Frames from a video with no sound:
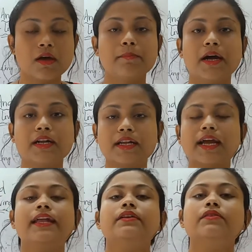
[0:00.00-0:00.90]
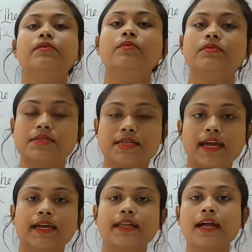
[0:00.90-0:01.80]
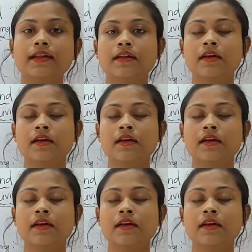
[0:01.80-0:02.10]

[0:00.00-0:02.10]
But can you say that